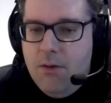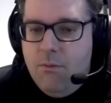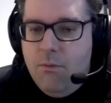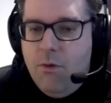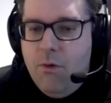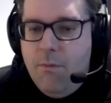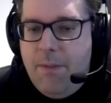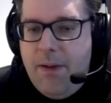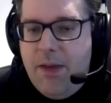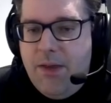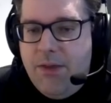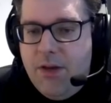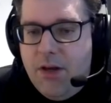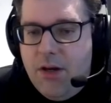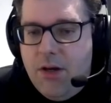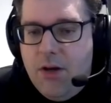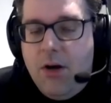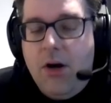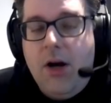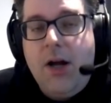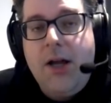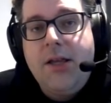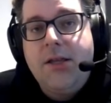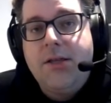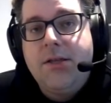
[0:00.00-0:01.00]
will be the
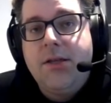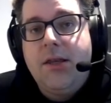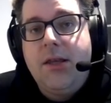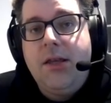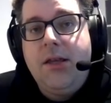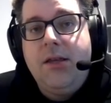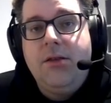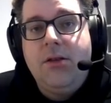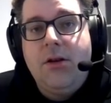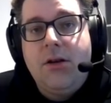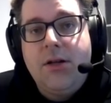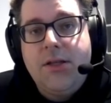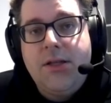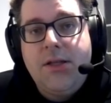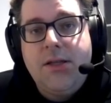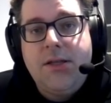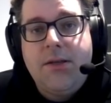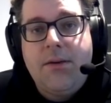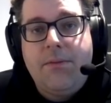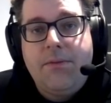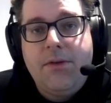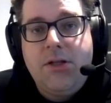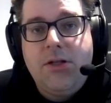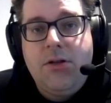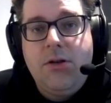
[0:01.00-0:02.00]
guide to the
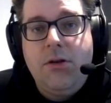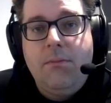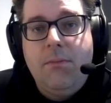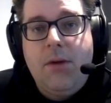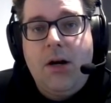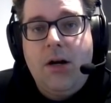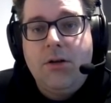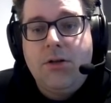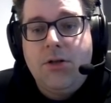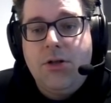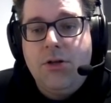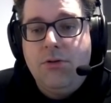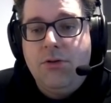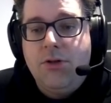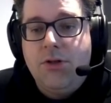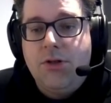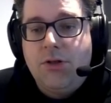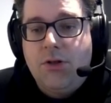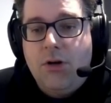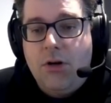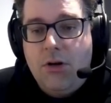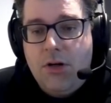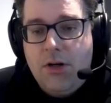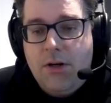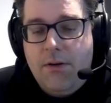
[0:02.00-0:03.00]
1972 Mark II
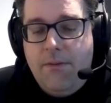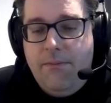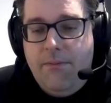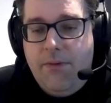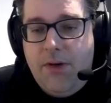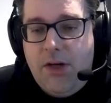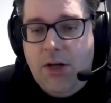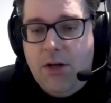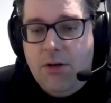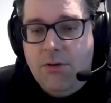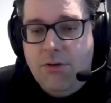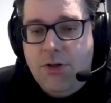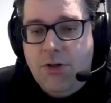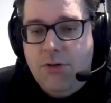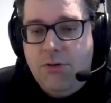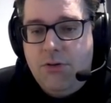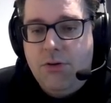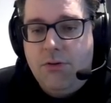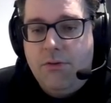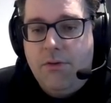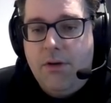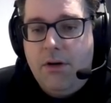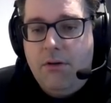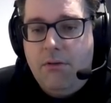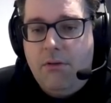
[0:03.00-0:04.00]
stock video
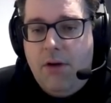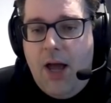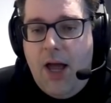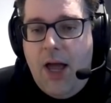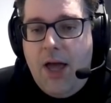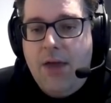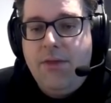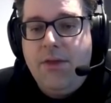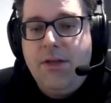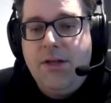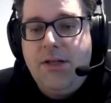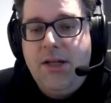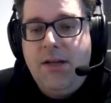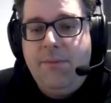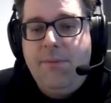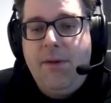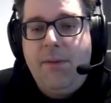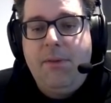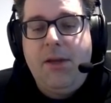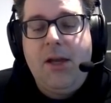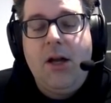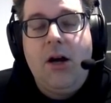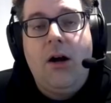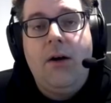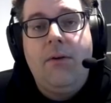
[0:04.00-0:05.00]
tutorial and the
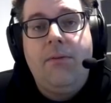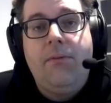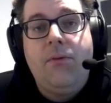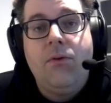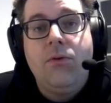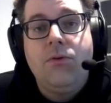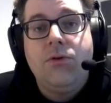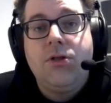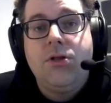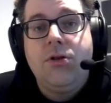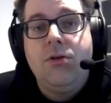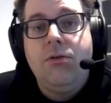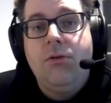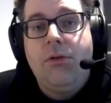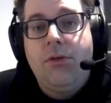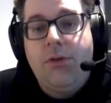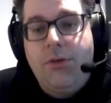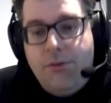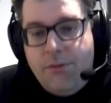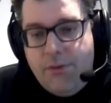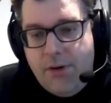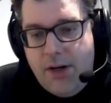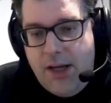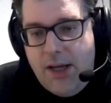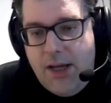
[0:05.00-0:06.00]
DBBR
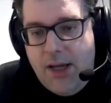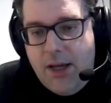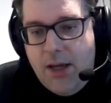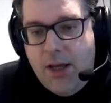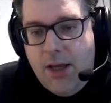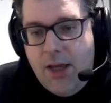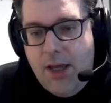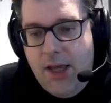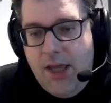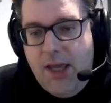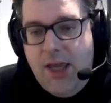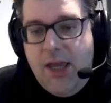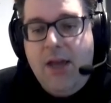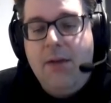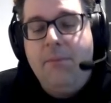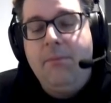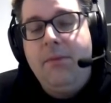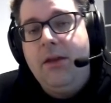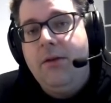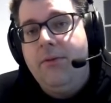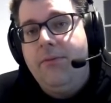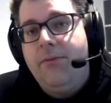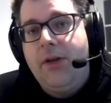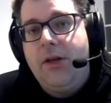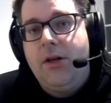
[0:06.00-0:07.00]
423
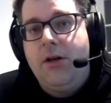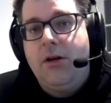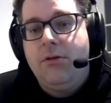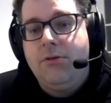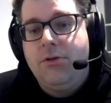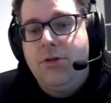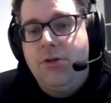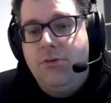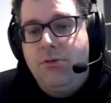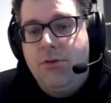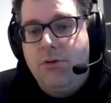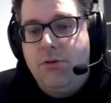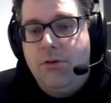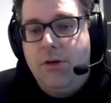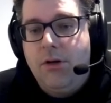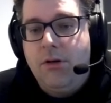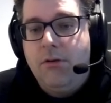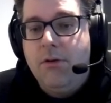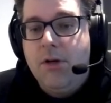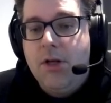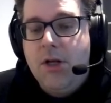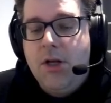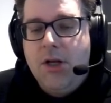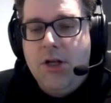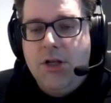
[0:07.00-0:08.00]
EMU video
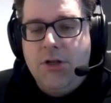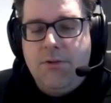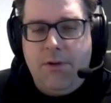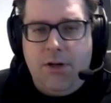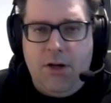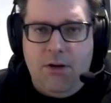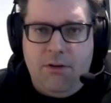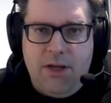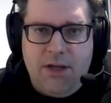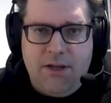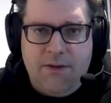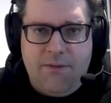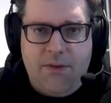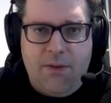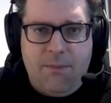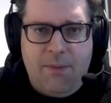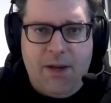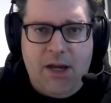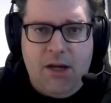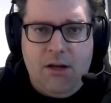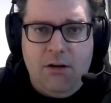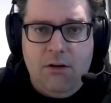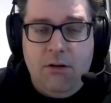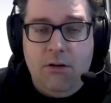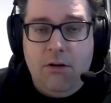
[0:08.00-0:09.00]
tutorial. So we know that's for the
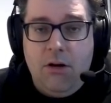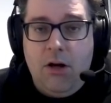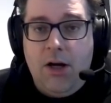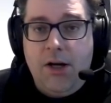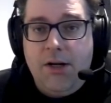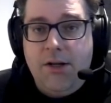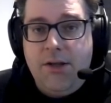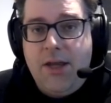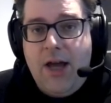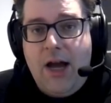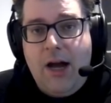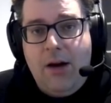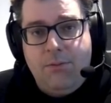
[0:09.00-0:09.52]
Bakerloo line and the